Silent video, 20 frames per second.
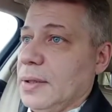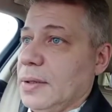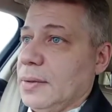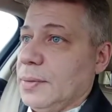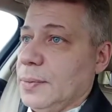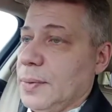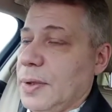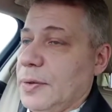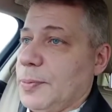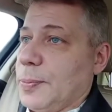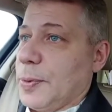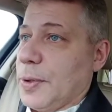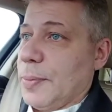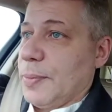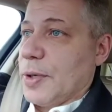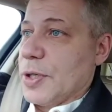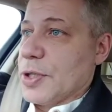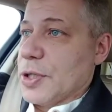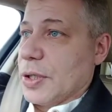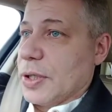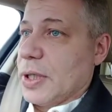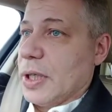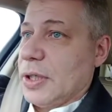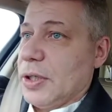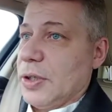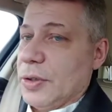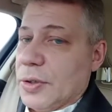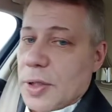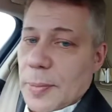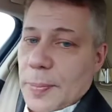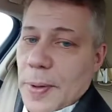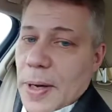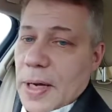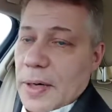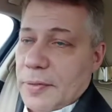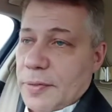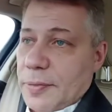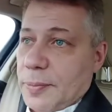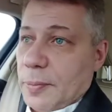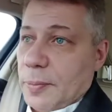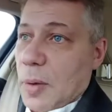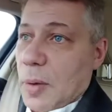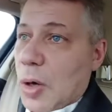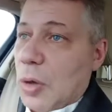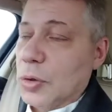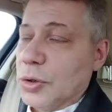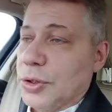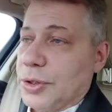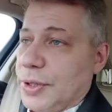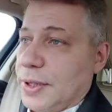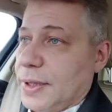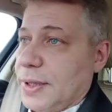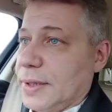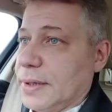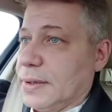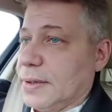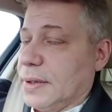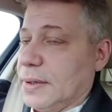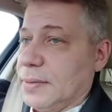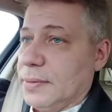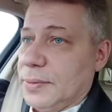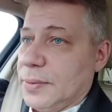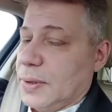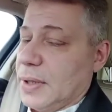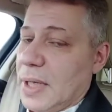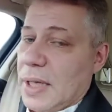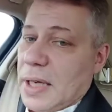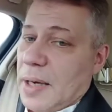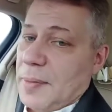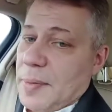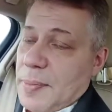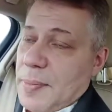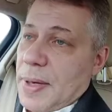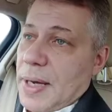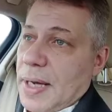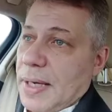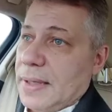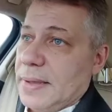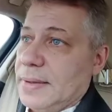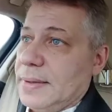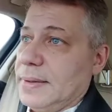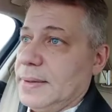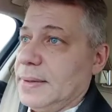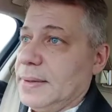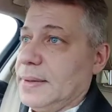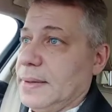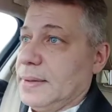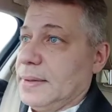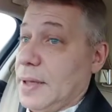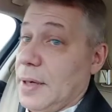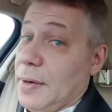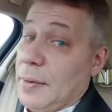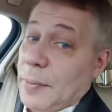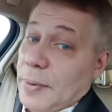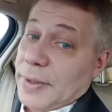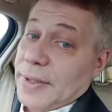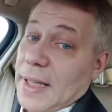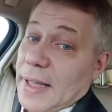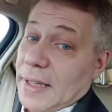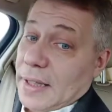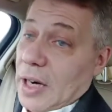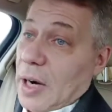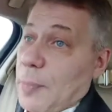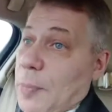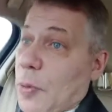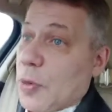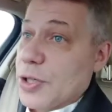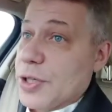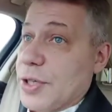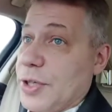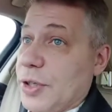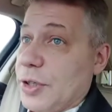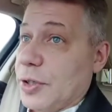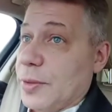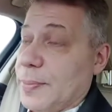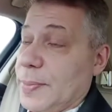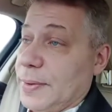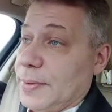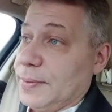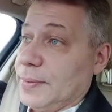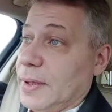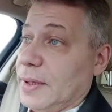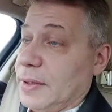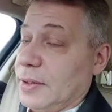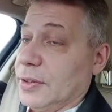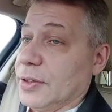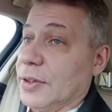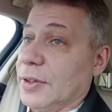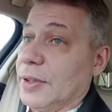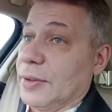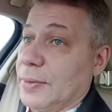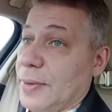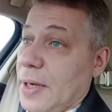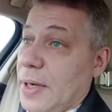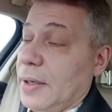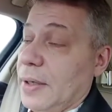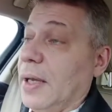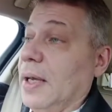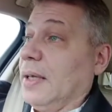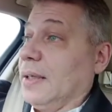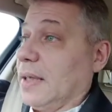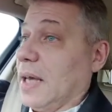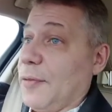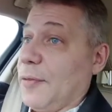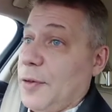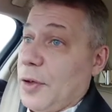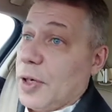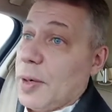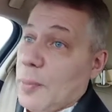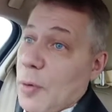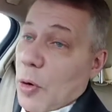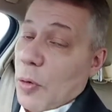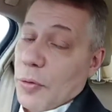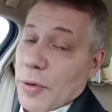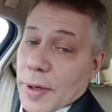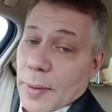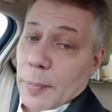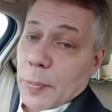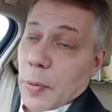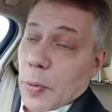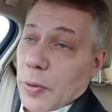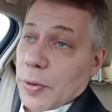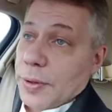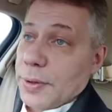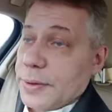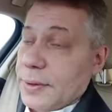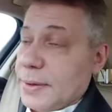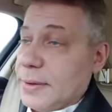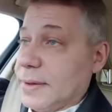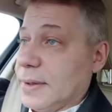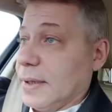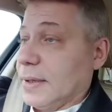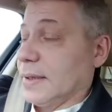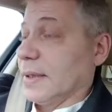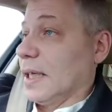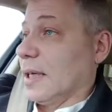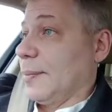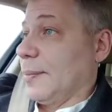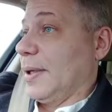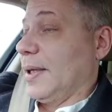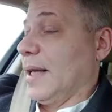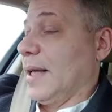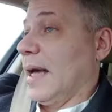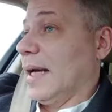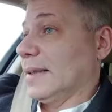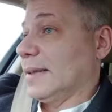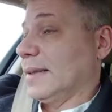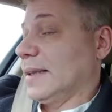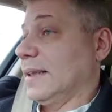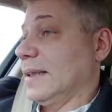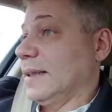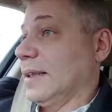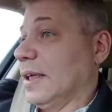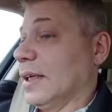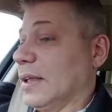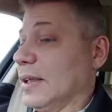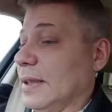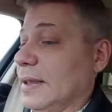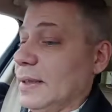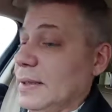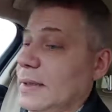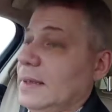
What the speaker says: We've pretty much cut Europe out of most things, and we're not coming back. I mean, we're taking our portion of Europe and turning it around. Now, if you come over the border, it's going to be nasty and ugly.